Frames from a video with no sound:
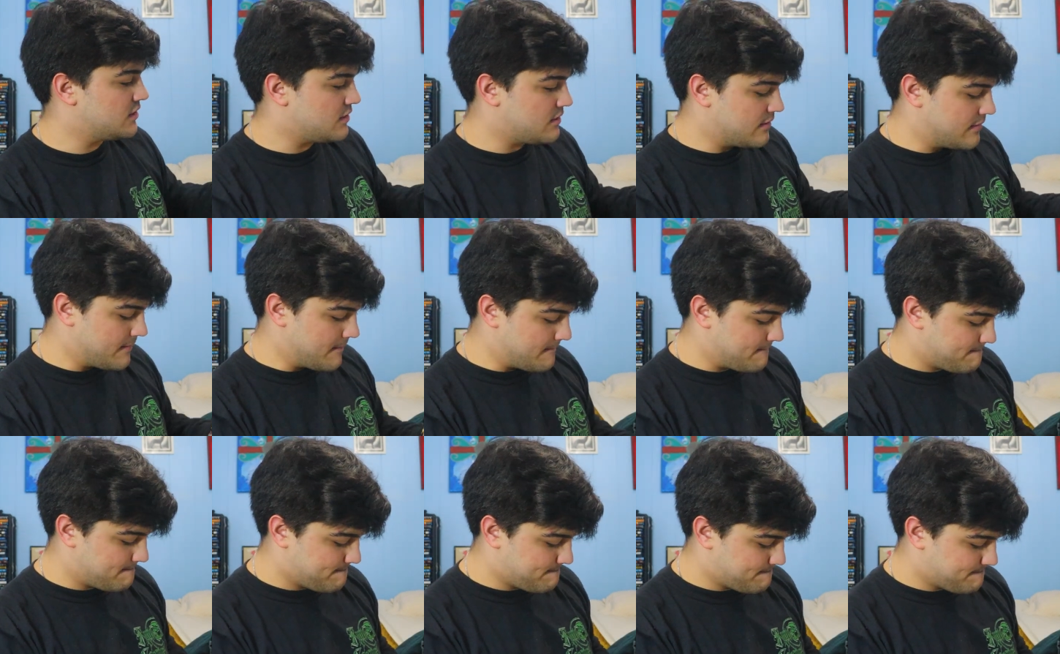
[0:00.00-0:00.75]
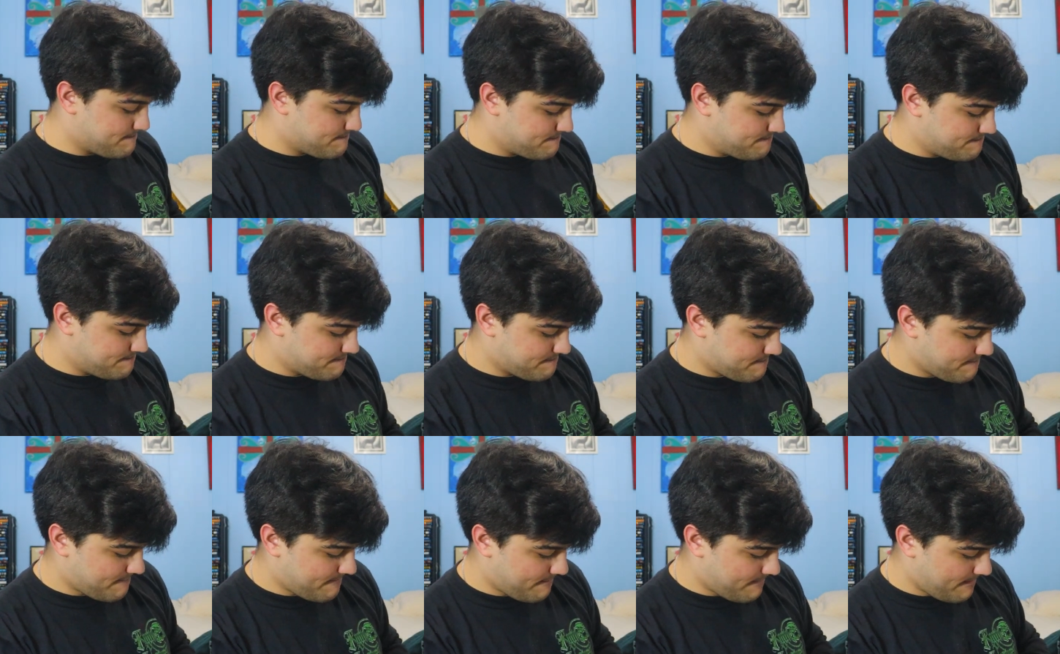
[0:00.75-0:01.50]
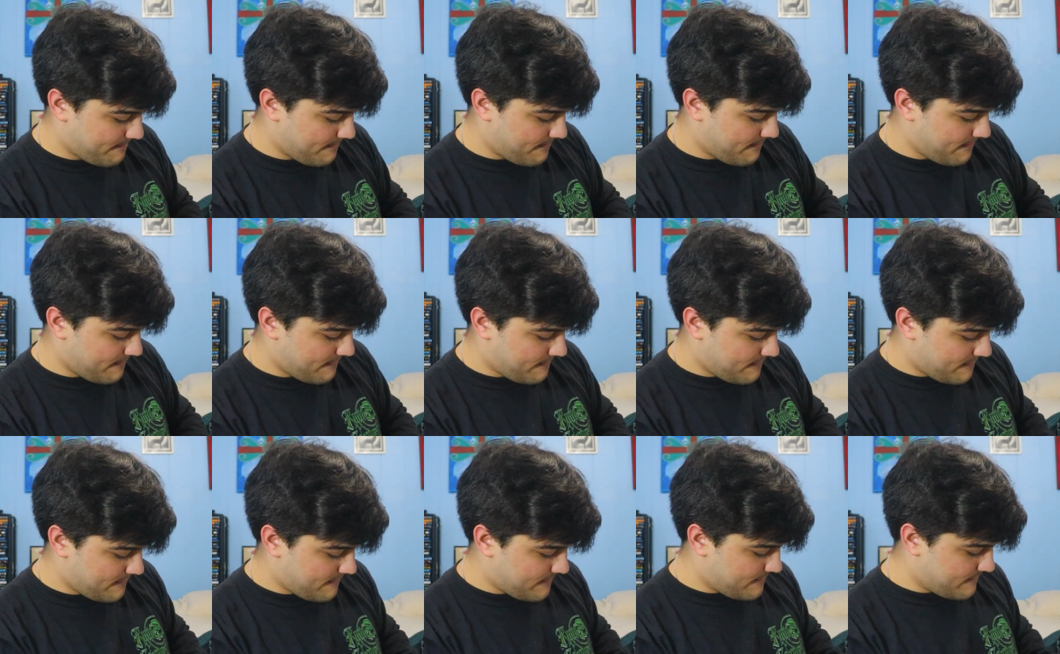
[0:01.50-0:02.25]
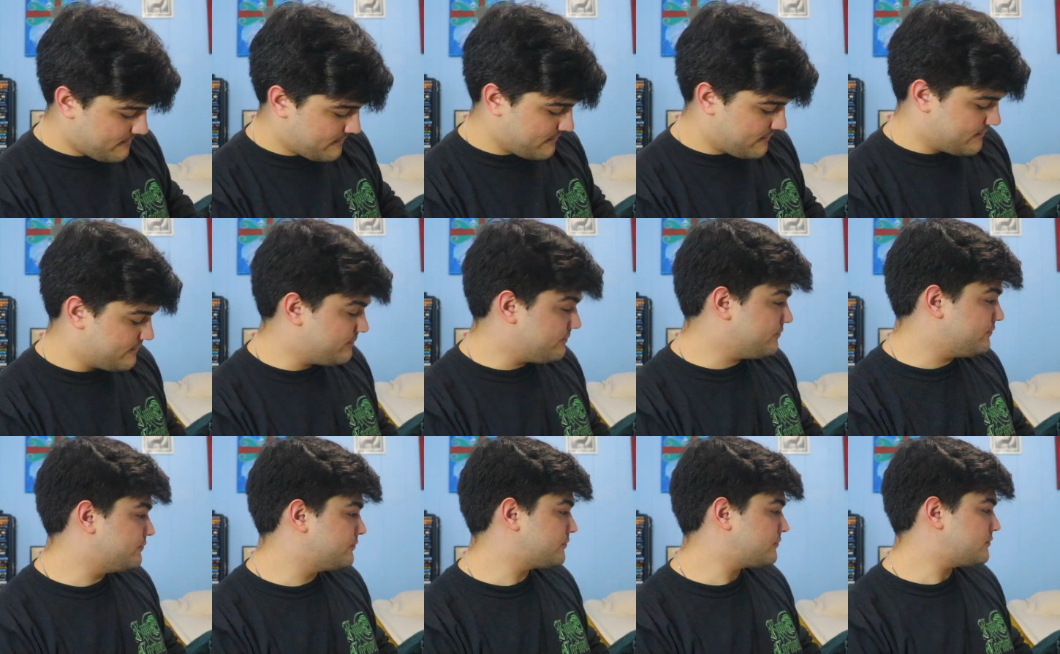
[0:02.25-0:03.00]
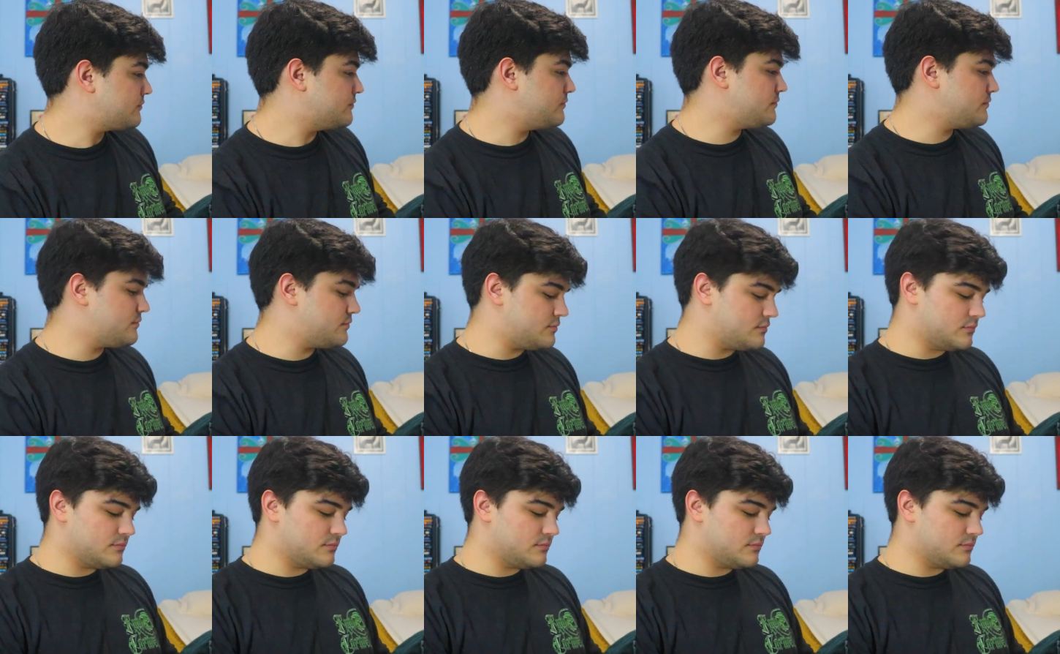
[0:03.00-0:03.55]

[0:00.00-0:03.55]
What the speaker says: Nothing is said.